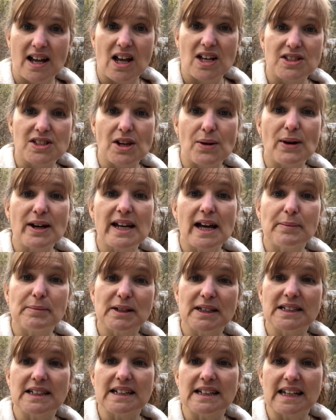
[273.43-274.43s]
So I am
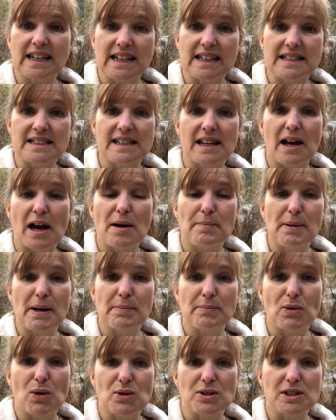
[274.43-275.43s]
going to need a bit
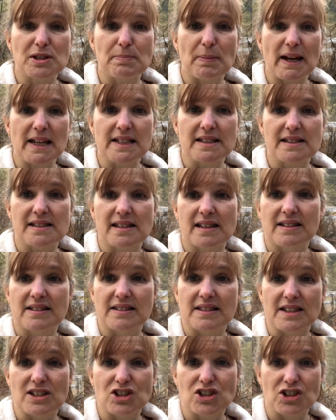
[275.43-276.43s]
more space
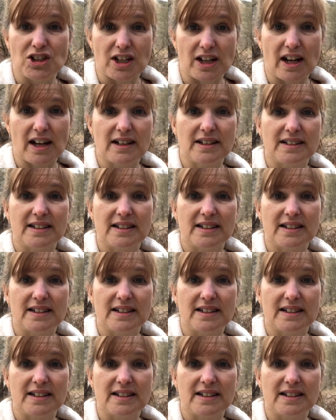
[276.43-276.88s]
this year.